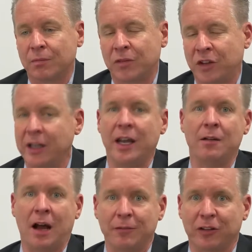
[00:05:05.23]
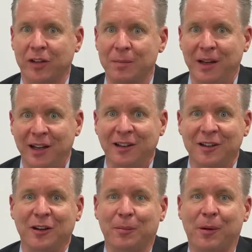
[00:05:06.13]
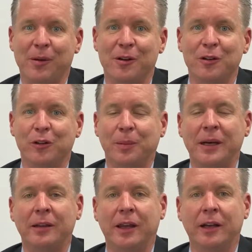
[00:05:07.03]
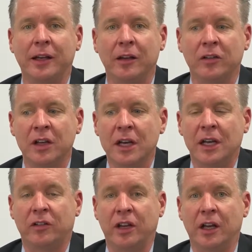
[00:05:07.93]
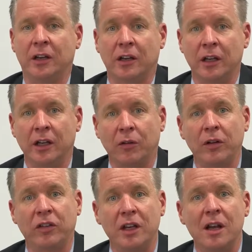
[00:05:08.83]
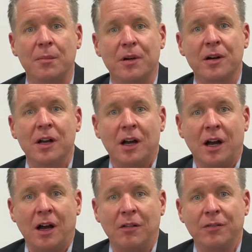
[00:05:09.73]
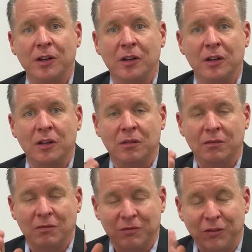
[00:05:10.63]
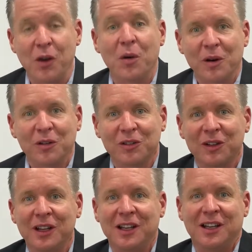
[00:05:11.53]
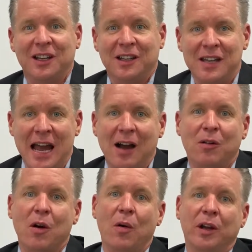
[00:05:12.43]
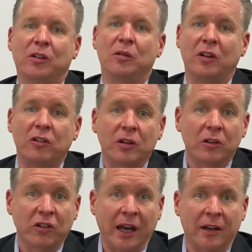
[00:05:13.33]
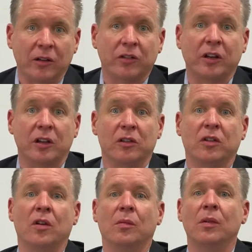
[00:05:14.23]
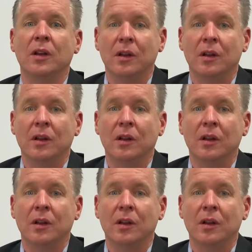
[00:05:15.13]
CNN, obviously being the premier news brand that it is seeing an increasing number of viewers now going to digital channels to consume